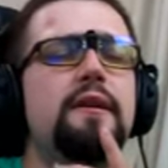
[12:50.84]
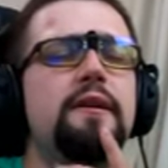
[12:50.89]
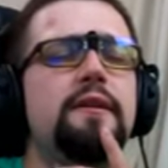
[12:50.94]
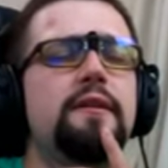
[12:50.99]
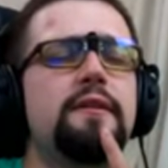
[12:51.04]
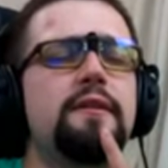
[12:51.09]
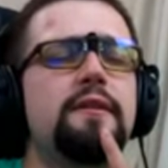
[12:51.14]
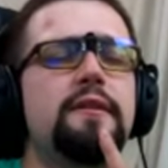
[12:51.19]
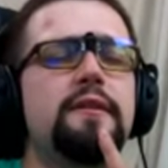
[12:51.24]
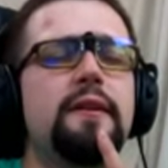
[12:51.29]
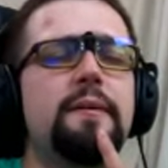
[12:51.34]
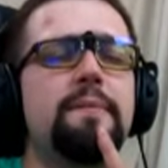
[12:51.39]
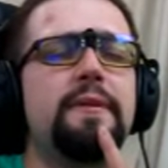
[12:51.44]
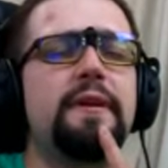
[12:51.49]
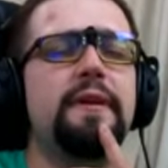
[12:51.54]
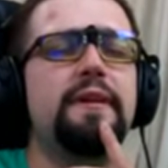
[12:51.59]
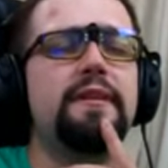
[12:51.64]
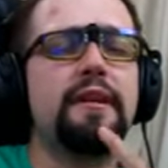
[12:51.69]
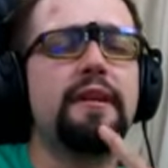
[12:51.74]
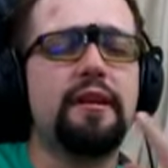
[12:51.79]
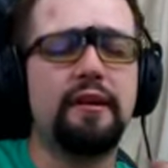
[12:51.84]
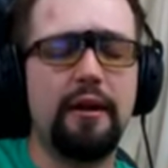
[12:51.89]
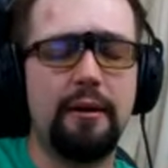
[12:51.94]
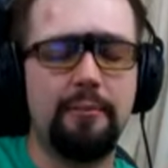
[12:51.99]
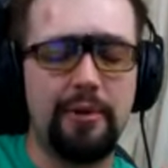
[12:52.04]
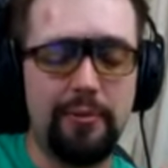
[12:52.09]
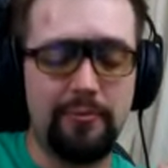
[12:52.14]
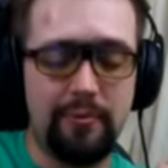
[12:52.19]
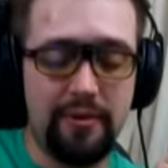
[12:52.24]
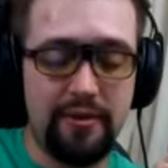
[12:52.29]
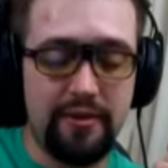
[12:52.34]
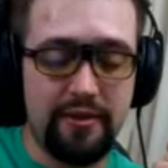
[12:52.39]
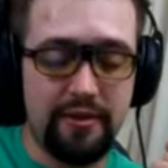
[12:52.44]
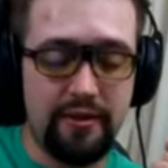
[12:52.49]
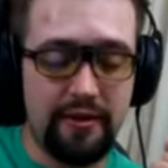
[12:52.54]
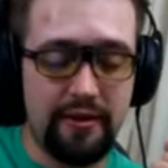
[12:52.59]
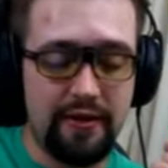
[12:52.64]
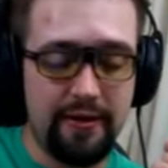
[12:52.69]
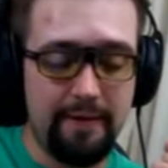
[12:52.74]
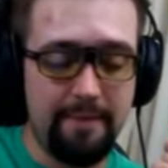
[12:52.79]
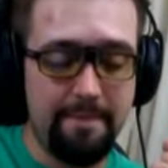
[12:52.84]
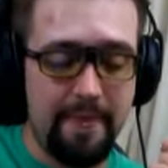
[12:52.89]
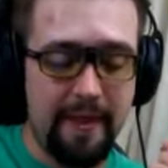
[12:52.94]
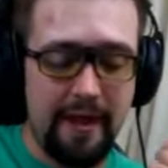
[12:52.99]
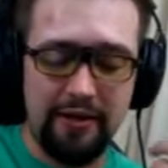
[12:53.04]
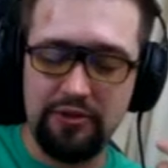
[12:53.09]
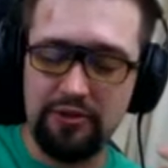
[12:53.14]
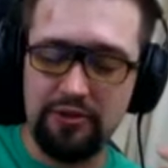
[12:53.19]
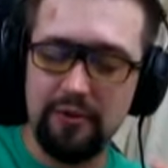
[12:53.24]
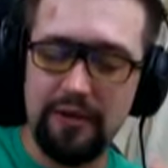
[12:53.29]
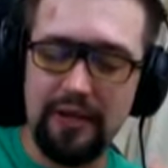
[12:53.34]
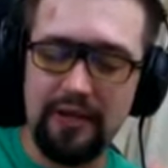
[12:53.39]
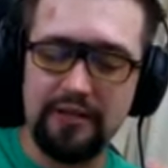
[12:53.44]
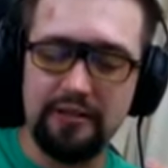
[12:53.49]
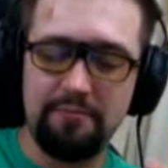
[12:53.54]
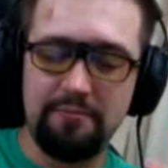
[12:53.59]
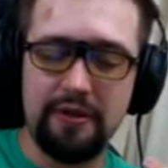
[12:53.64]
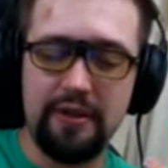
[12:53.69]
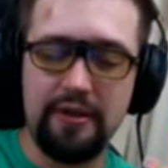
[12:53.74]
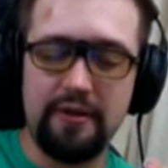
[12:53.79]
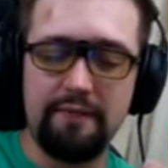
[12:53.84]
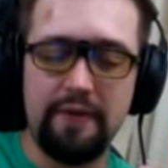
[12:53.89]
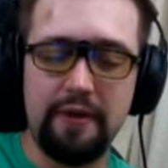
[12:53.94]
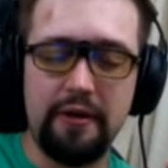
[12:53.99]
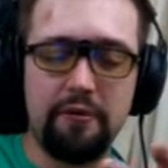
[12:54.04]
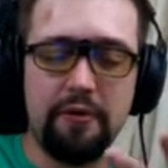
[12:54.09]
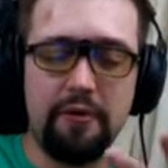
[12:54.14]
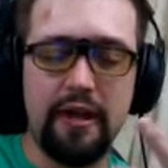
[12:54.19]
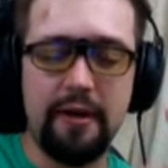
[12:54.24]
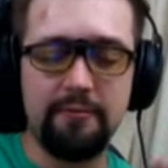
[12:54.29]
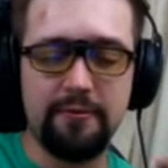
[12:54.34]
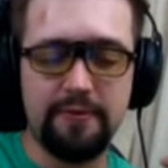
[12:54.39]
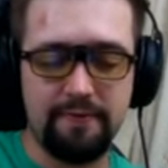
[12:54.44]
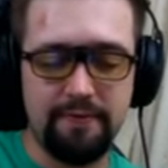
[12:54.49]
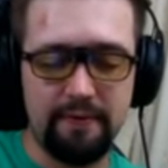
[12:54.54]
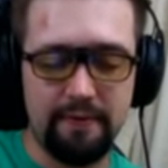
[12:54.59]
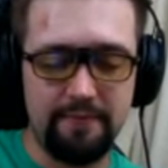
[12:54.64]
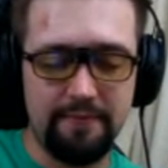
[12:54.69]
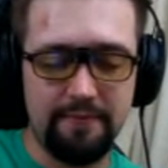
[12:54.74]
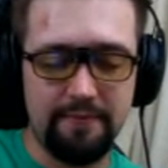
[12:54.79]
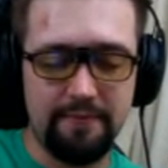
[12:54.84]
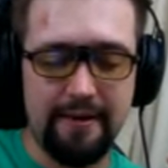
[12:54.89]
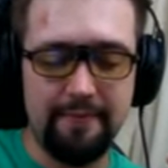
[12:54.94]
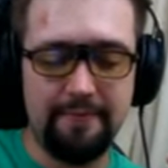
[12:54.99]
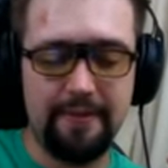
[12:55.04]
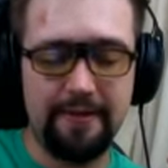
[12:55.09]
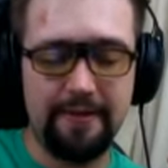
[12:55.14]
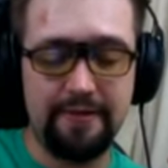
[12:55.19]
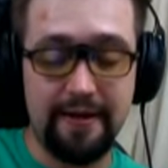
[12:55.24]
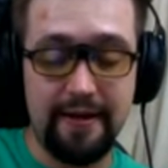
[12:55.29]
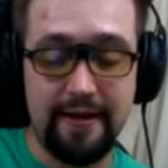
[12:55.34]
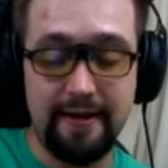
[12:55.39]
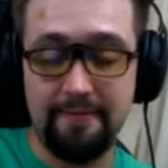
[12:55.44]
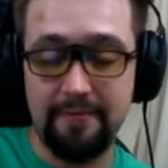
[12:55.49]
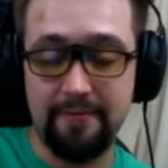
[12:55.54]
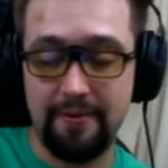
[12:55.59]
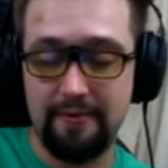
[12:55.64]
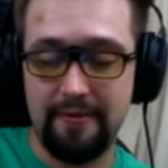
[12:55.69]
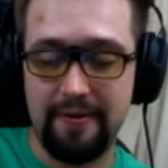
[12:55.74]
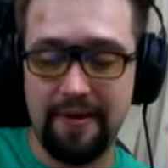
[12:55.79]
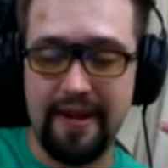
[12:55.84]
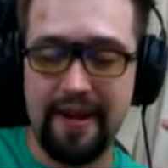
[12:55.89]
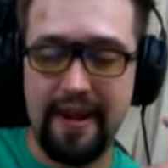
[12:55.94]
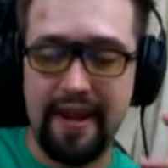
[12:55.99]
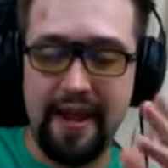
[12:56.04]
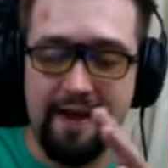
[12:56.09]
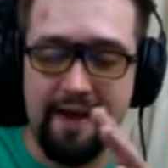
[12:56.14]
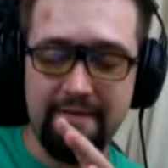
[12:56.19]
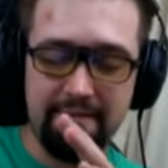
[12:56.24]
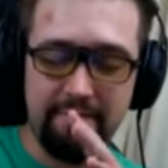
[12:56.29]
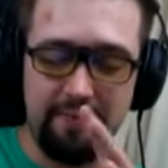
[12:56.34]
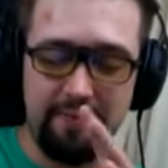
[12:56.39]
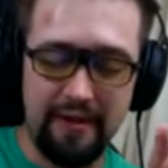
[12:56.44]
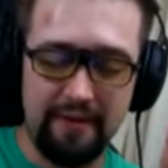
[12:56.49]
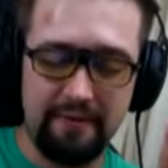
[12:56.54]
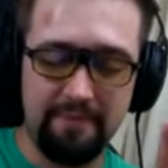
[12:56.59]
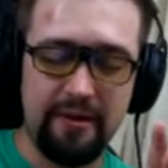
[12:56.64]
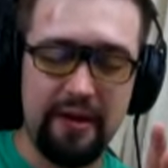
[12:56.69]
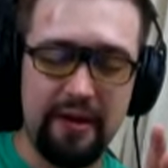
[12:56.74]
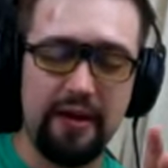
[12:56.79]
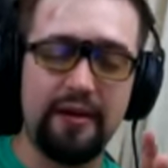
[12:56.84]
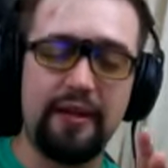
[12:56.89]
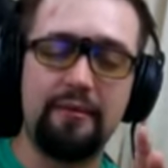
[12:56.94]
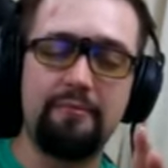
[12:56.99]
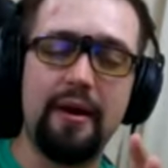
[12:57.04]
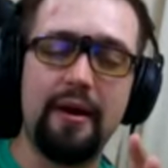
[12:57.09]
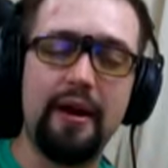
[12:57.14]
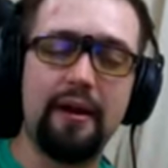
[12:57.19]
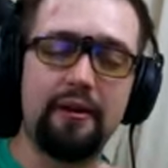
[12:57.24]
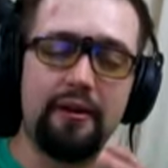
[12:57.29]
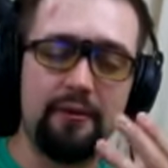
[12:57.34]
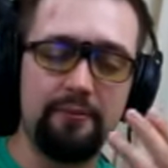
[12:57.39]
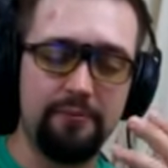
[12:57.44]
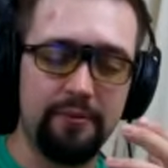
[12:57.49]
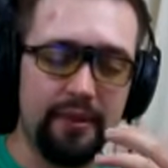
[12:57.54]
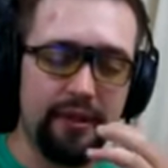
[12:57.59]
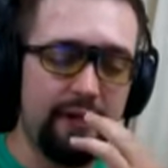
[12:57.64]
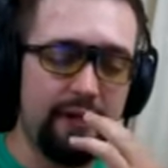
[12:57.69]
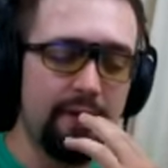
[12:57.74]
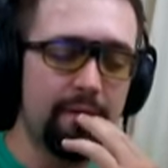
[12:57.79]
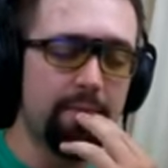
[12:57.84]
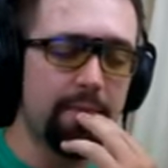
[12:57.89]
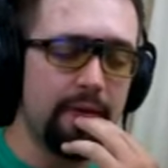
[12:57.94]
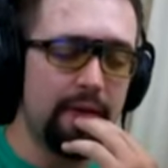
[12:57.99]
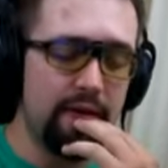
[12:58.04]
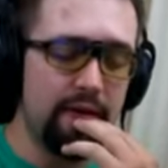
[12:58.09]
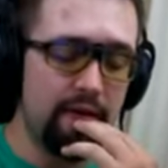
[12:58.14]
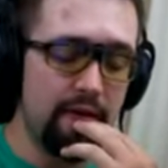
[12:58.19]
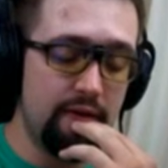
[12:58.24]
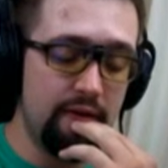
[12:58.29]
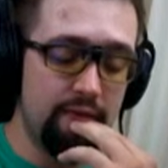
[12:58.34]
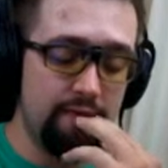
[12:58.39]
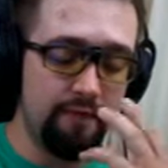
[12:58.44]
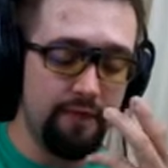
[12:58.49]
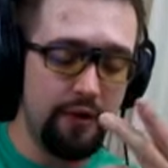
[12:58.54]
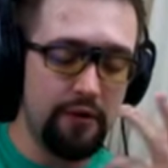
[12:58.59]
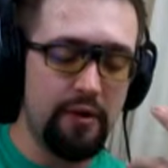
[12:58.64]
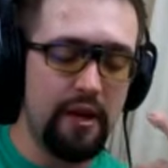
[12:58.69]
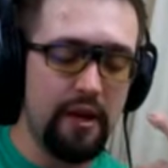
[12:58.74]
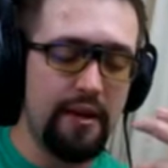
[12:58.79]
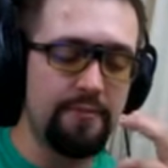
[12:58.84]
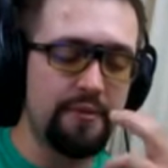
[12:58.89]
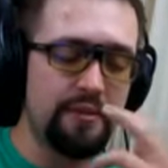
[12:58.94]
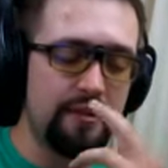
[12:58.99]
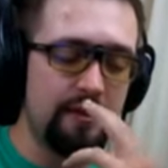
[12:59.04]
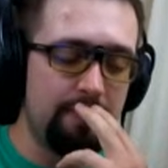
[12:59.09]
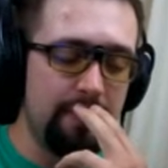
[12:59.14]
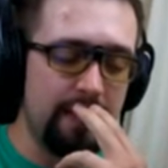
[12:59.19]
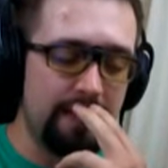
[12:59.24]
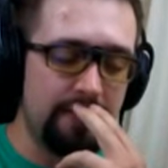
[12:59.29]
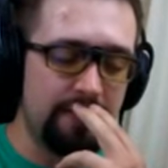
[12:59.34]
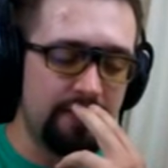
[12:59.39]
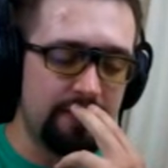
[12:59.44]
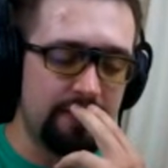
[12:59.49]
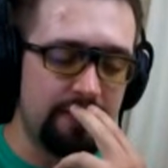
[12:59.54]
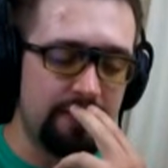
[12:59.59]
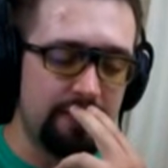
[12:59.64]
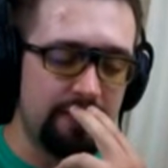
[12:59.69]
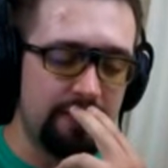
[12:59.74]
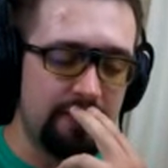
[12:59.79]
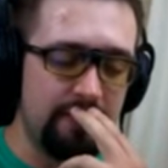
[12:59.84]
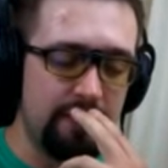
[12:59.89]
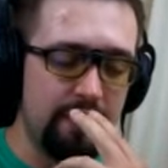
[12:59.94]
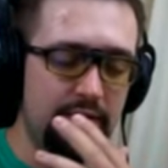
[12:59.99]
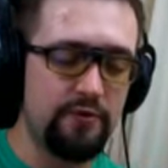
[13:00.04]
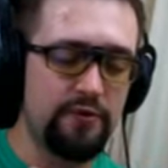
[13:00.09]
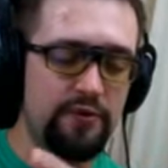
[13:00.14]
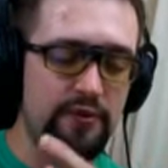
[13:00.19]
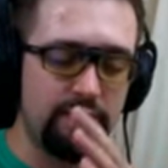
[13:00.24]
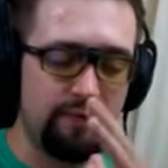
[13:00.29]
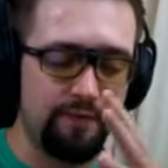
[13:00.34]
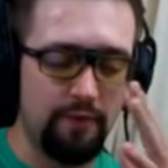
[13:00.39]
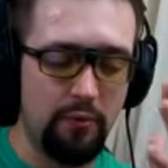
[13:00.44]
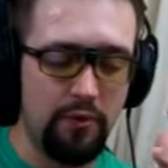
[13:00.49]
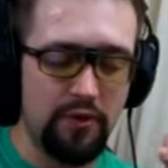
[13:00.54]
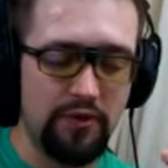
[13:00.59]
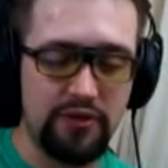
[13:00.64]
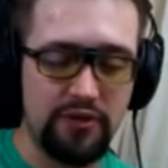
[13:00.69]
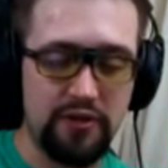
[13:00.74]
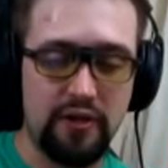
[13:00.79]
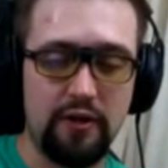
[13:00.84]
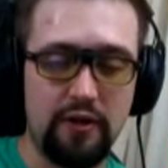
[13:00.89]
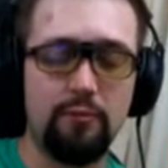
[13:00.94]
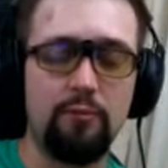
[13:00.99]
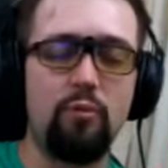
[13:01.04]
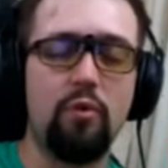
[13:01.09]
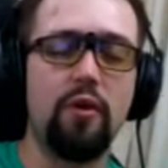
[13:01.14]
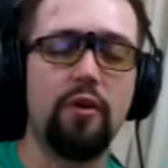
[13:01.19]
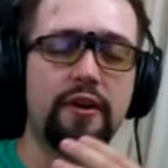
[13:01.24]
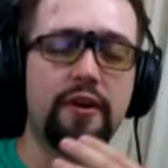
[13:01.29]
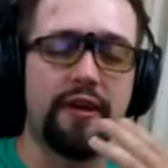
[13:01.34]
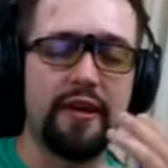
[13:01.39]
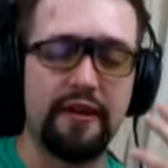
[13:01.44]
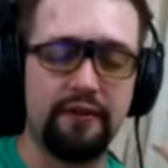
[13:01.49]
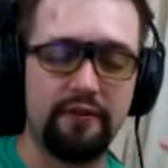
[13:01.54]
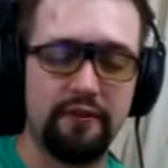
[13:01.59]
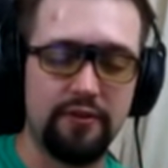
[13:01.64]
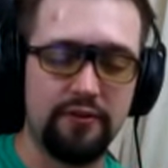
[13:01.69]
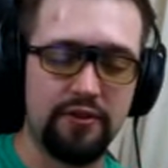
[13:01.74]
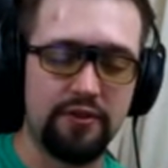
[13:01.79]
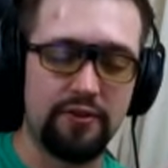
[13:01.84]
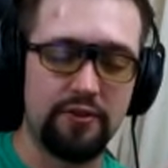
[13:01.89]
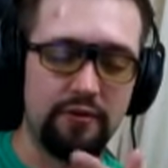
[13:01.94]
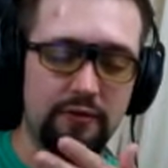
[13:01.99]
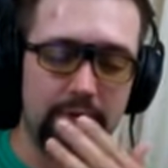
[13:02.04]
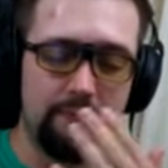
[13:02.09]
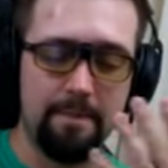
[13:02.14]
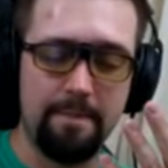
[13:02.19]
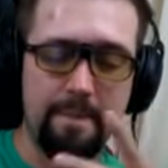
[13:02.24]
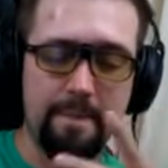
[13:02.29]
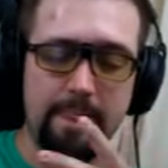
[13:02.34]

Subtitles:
Some things I can come up with. I do like to play video games from time to time, though I have been cutting back on playing video games in the past years to focus on work, and also